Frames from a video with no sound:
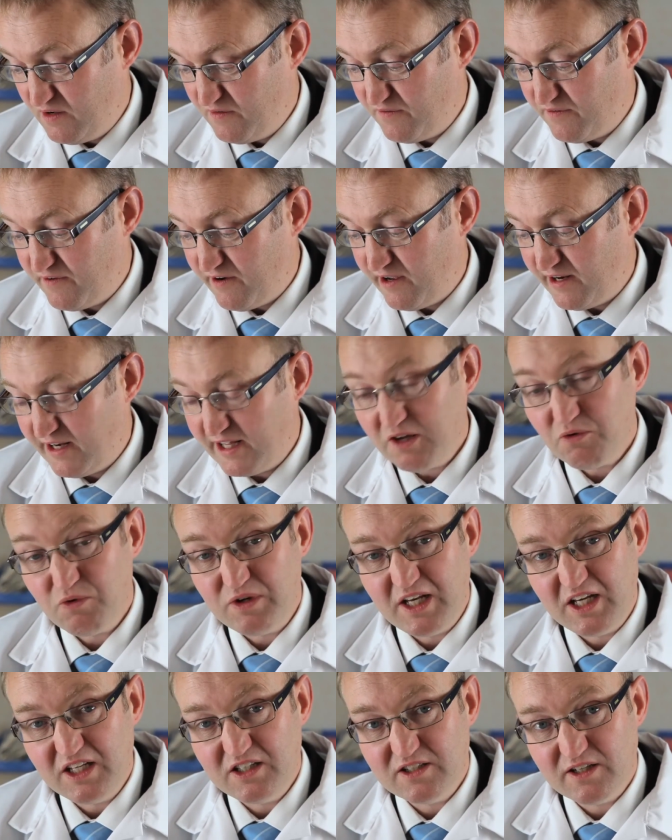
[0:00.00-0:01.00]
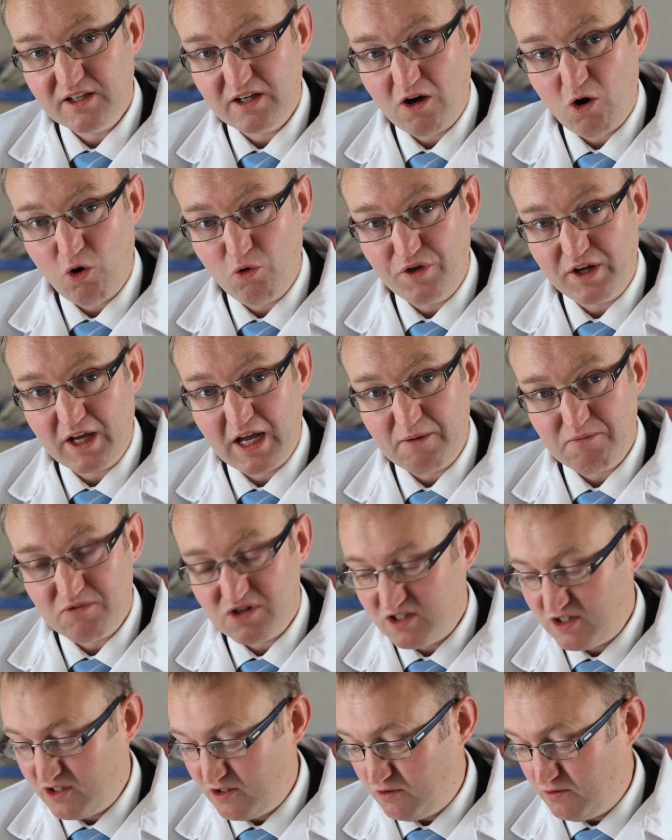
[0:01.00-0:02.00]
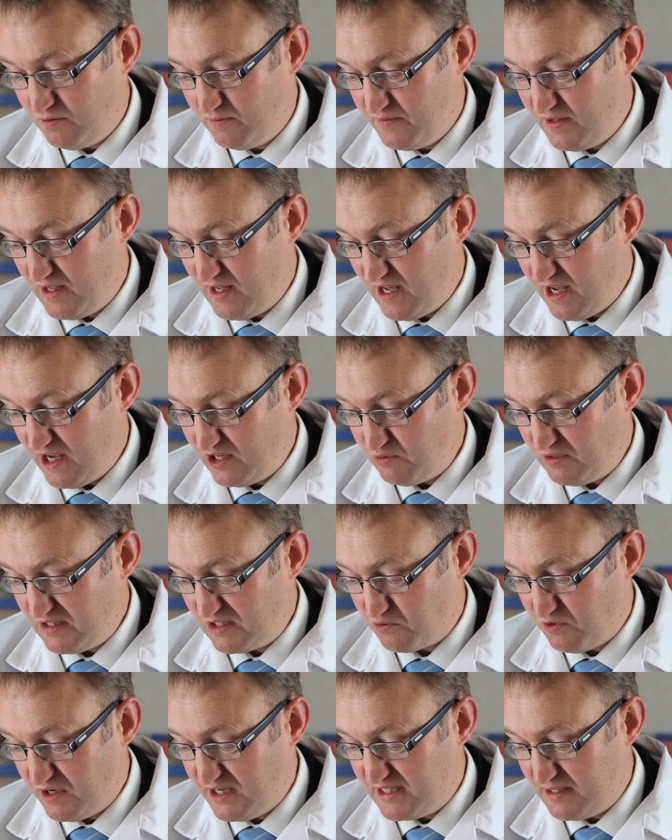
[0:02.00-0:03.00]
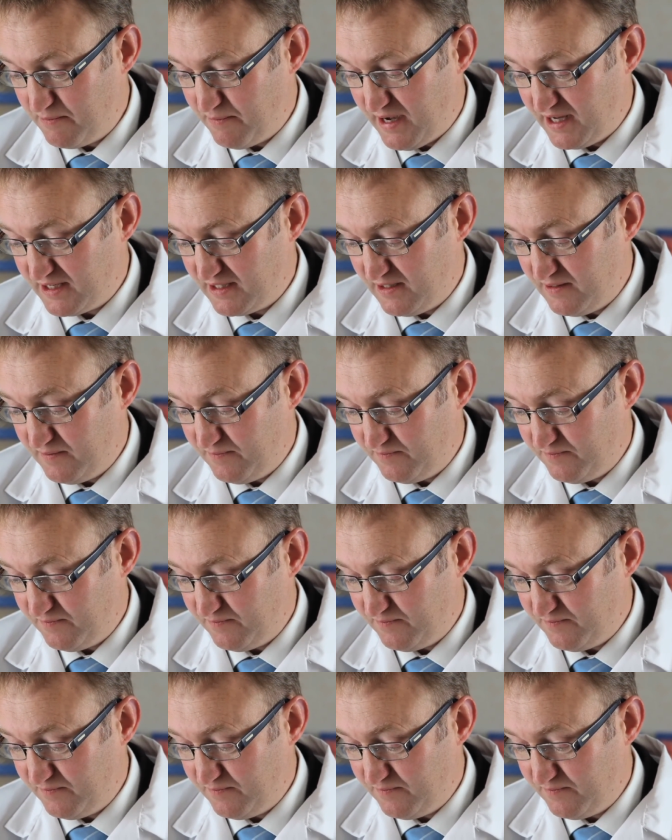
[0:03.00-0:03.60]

Finally, we need to hold the camera still as we squeeze the button